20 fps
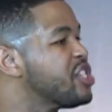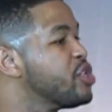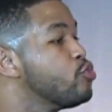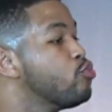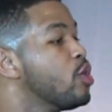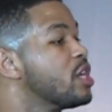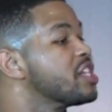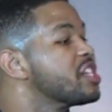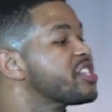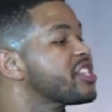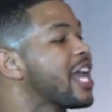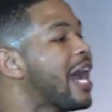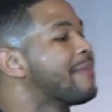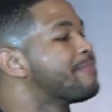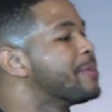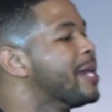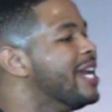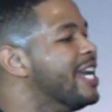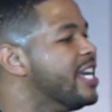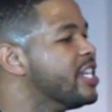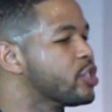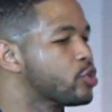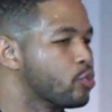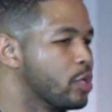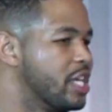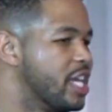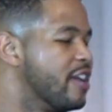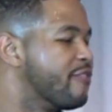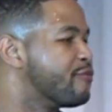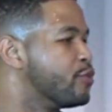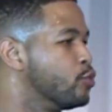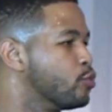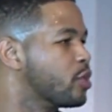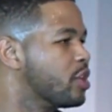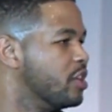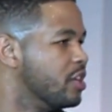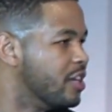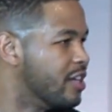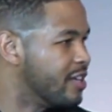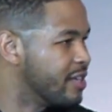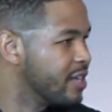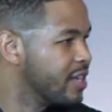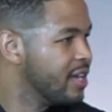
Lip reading: you wouldn't stop your injury if you could.